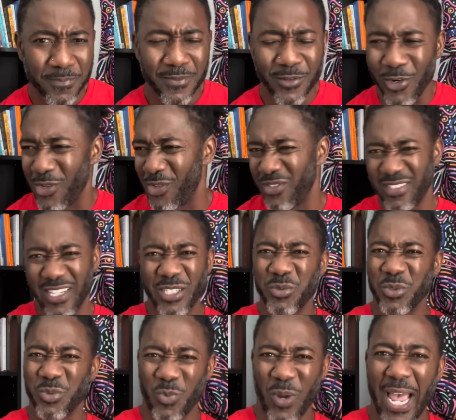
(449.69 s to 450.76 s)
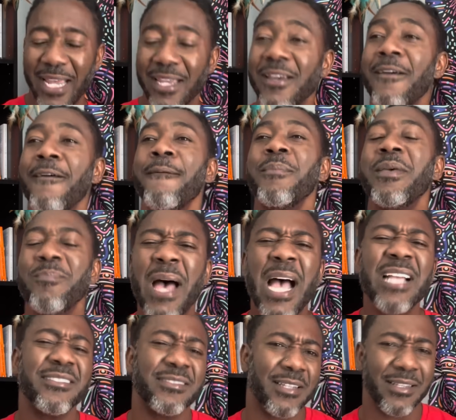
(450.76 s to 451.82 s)
or your sex was whack.
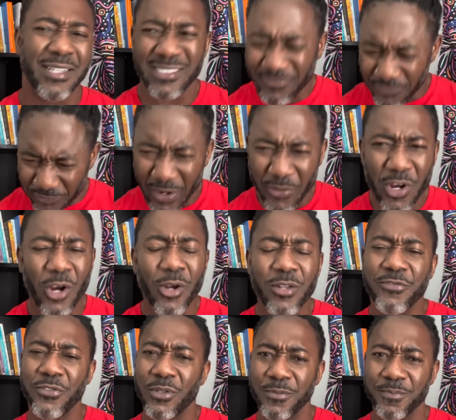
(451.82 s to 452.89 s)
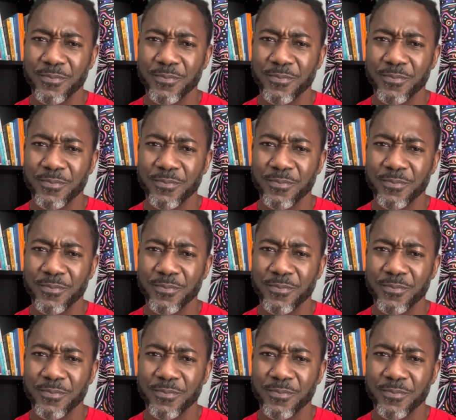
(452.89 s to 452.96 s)
Imagine that. It's very hurtful.